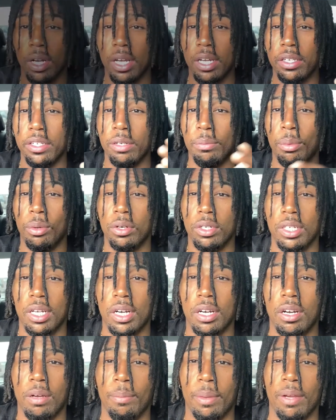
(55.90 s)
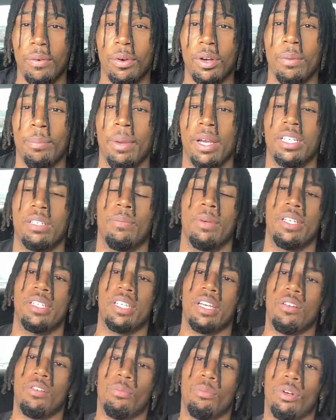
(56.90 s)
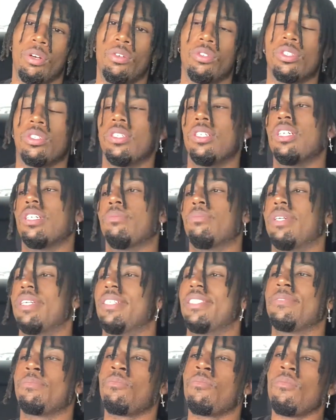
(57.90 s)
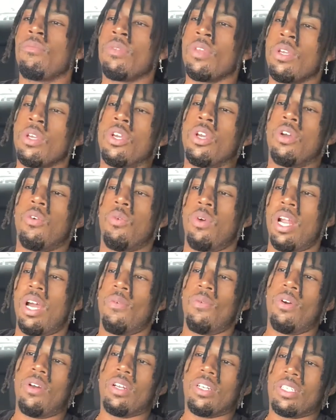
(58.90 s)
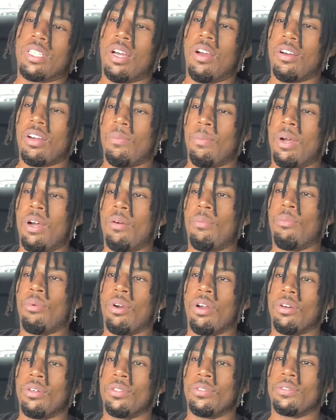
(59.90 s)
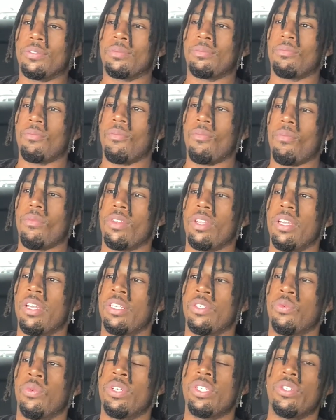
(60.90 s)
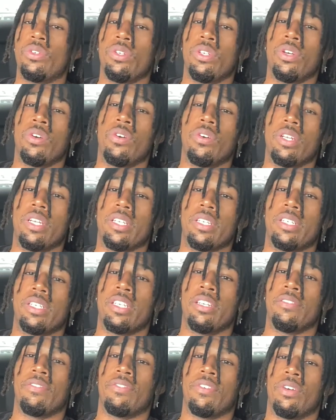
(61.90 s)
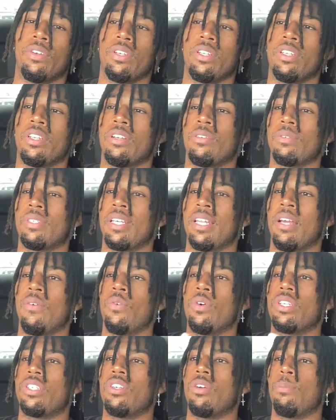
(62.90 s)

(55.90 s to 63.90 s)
It's your boy Dom, man. Welcome back to my channel, bro. So look, man, what I want to talk about, bro, is what you doing this shit for. You know what I'm saying? Like, what's your